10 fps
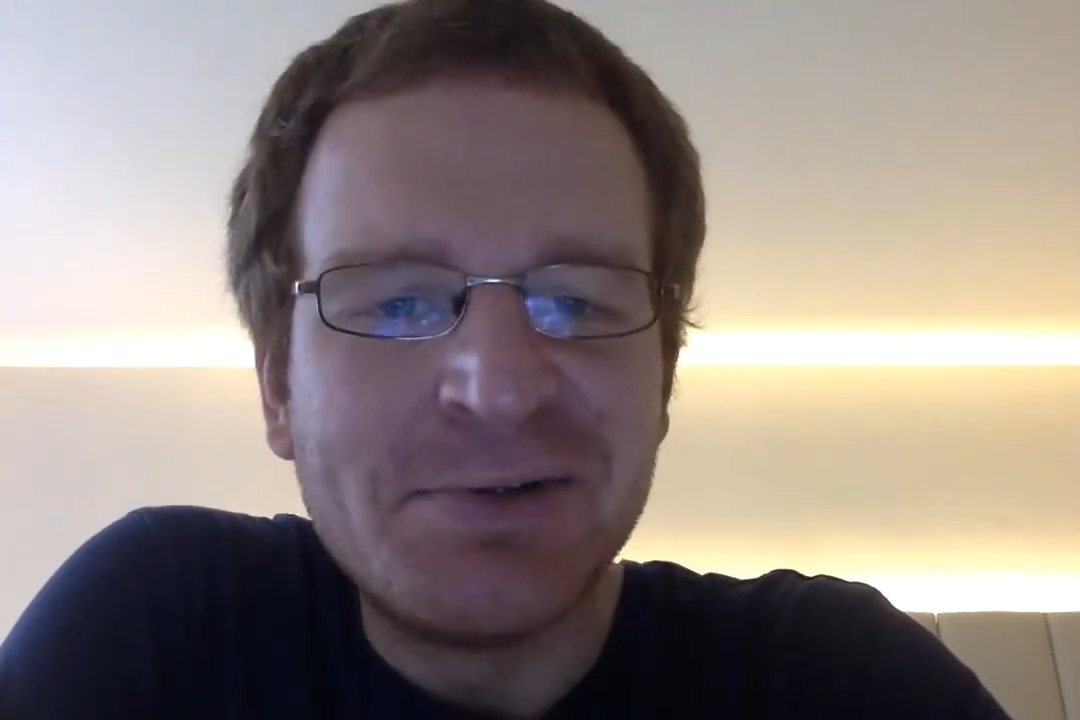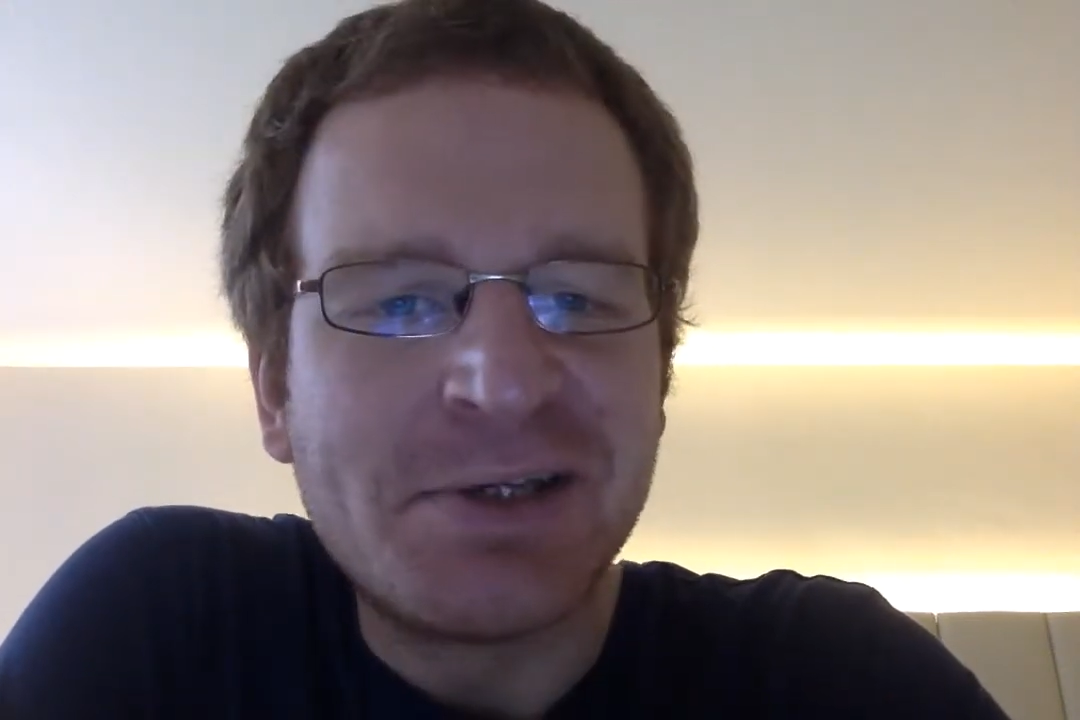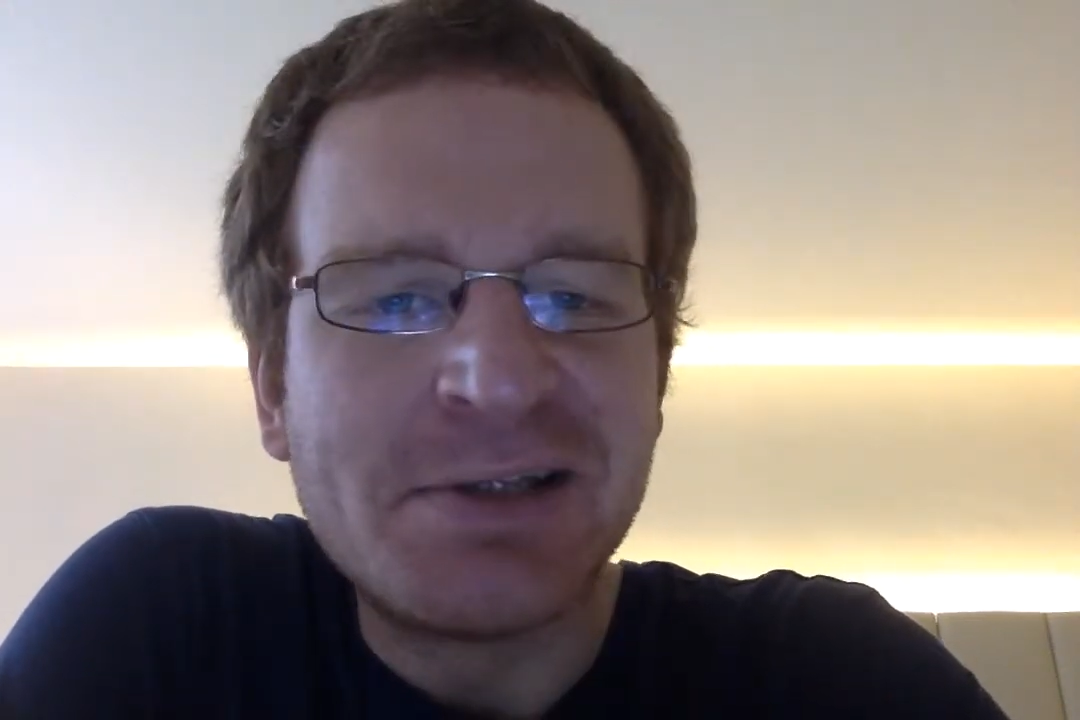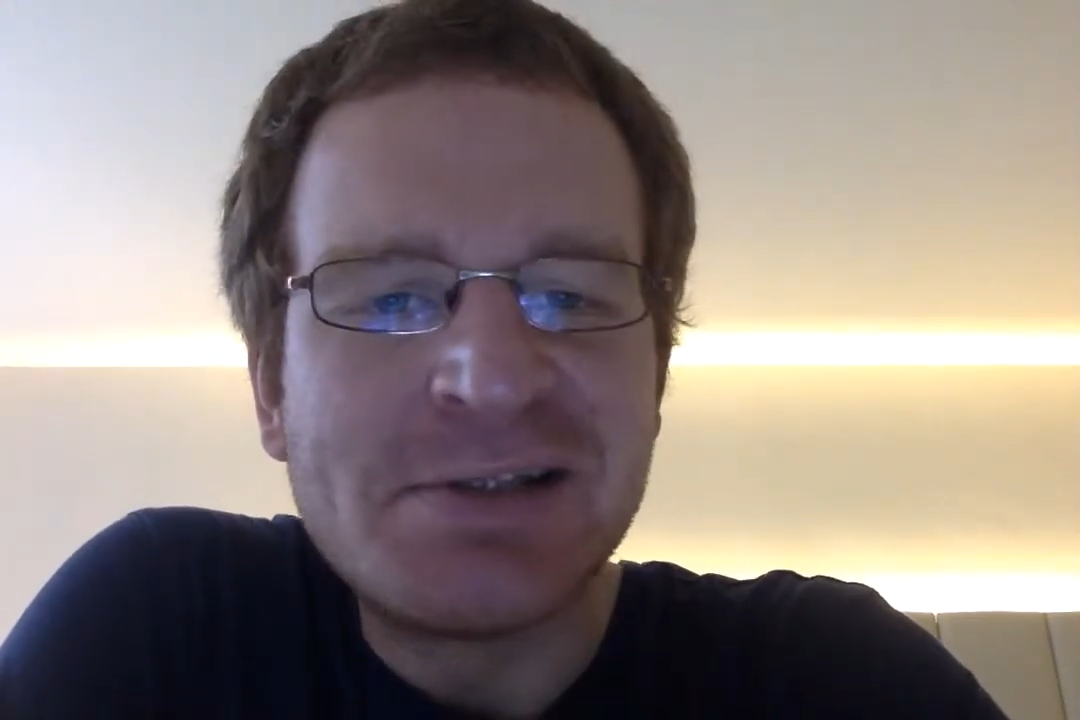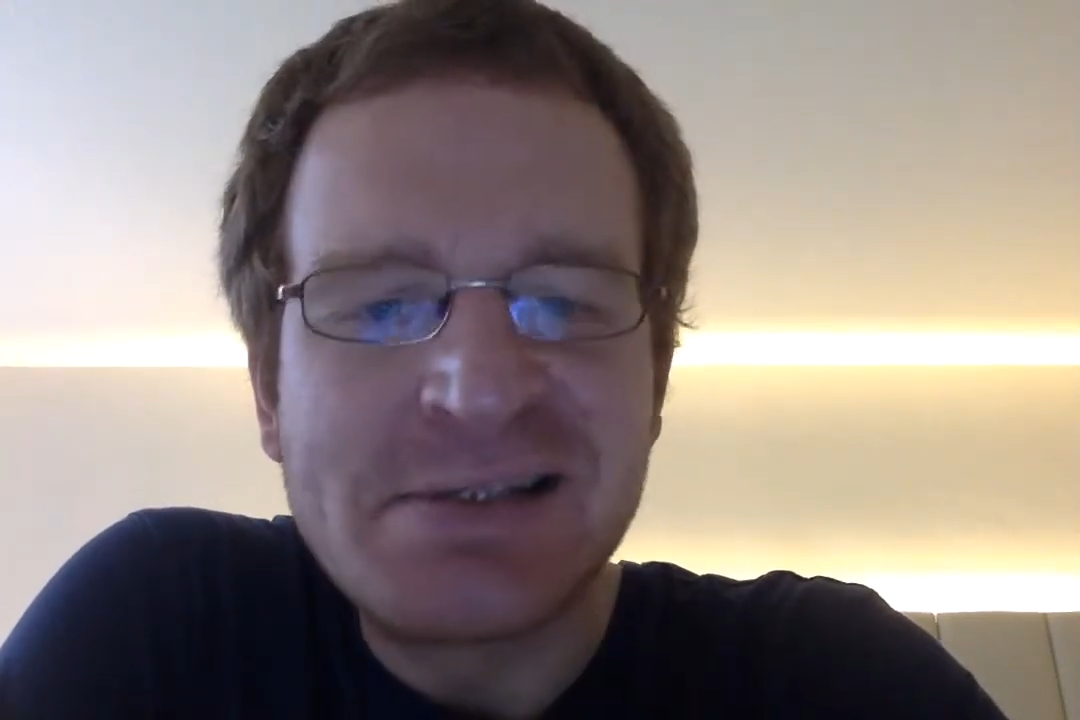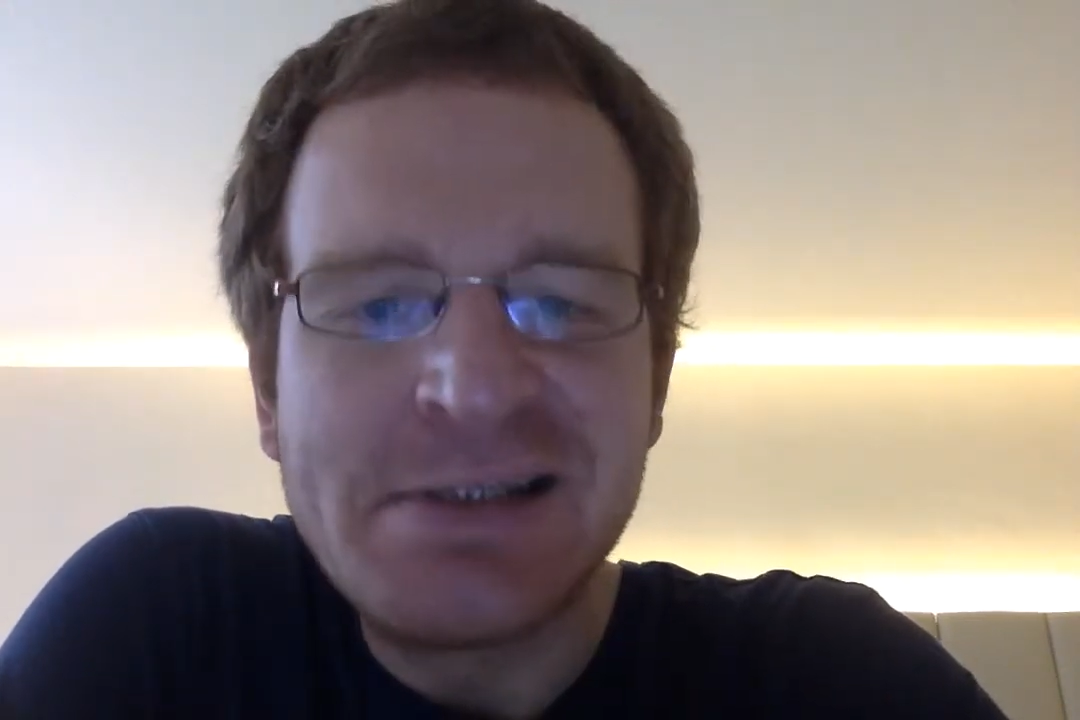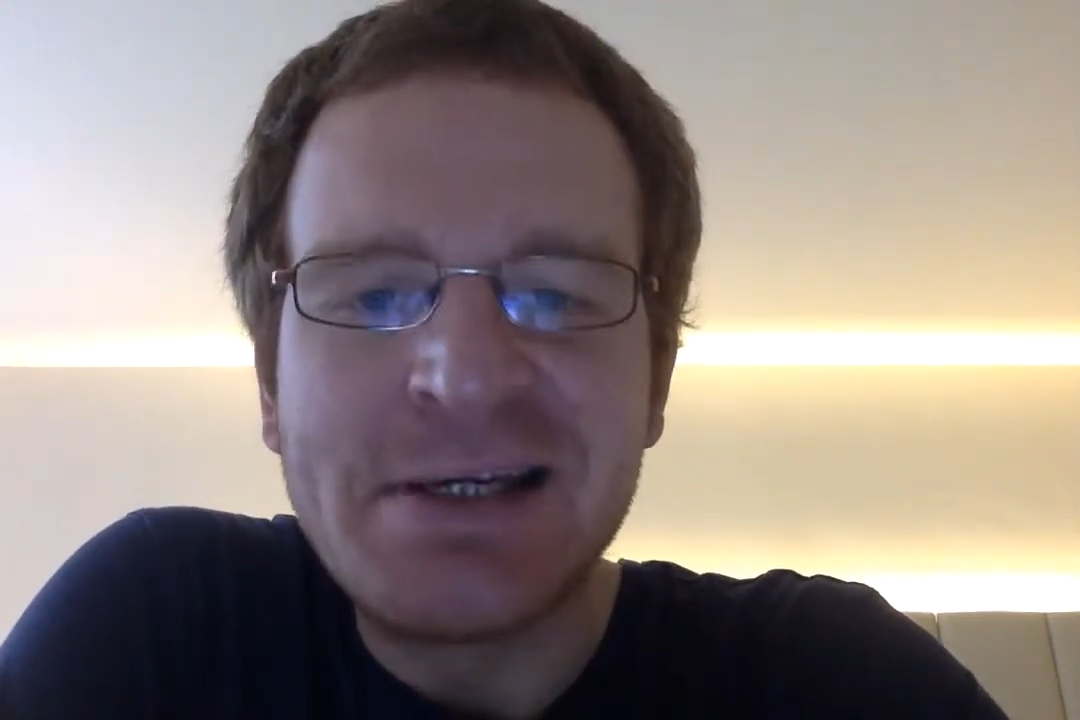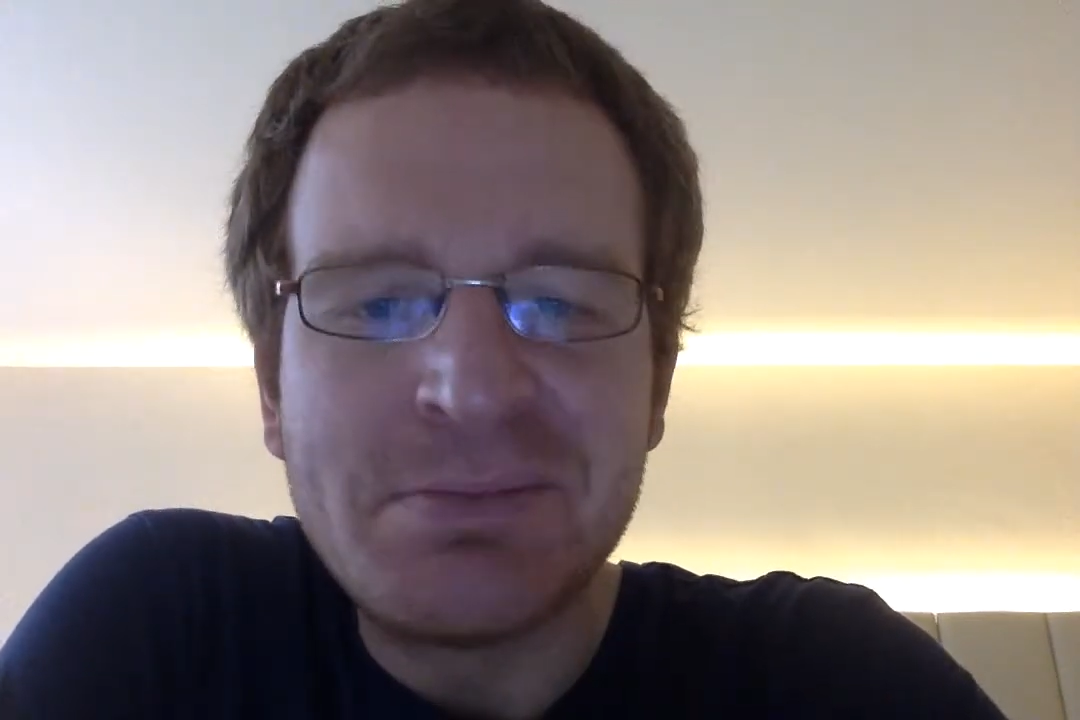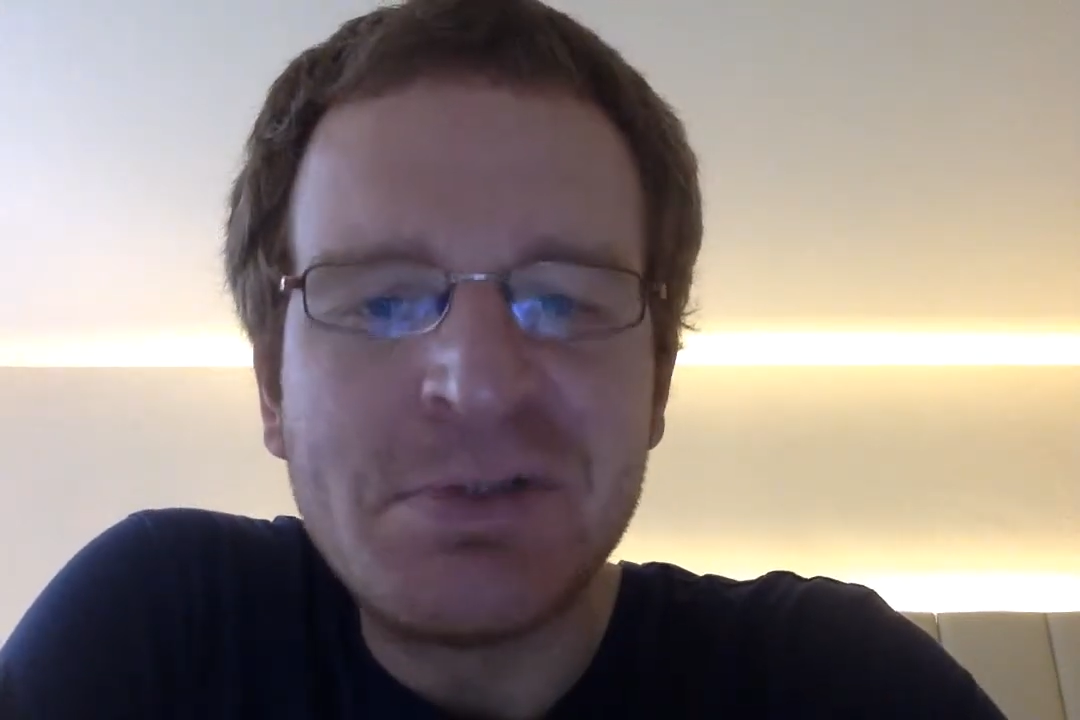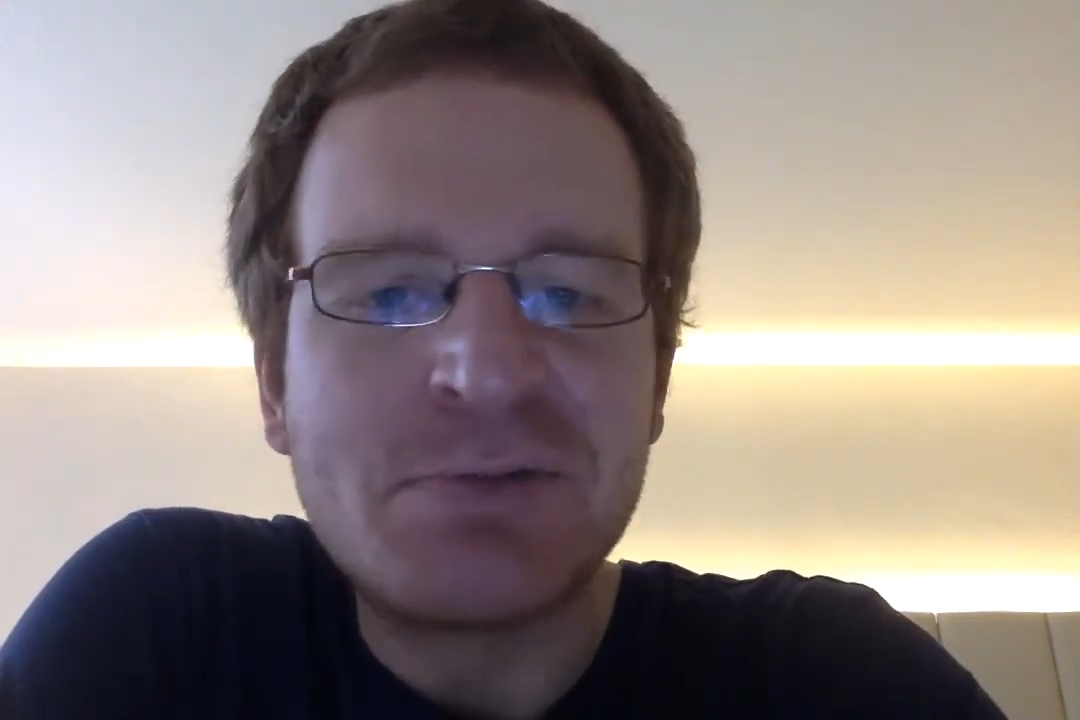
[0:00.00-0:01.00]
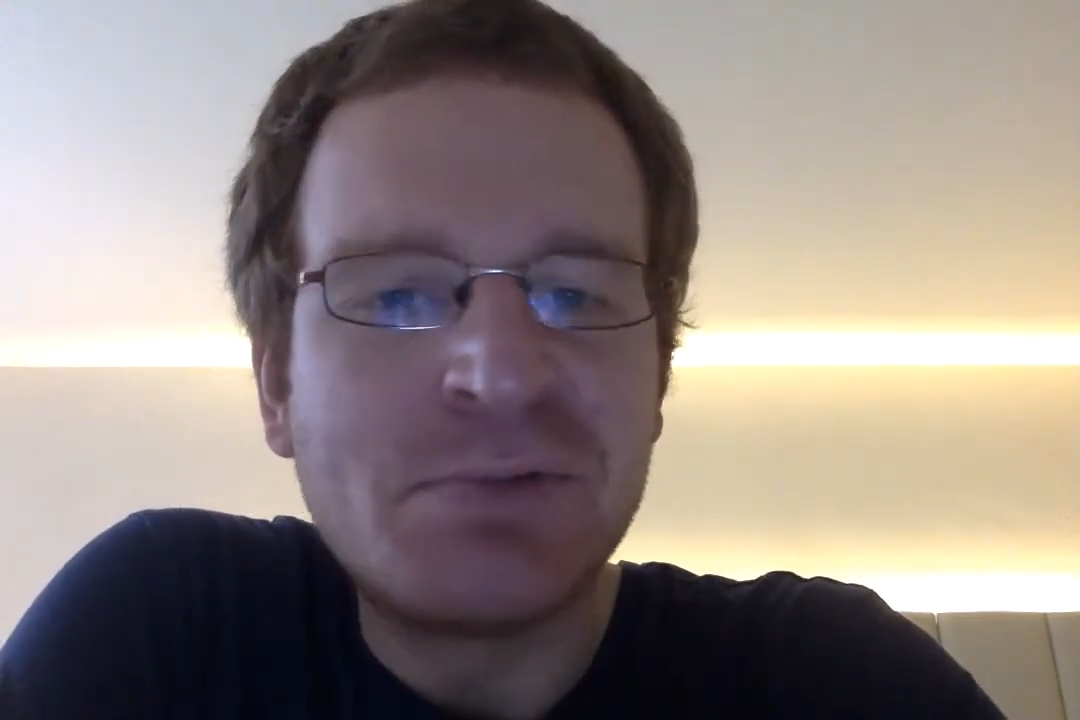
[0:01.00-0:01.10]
You can see and meet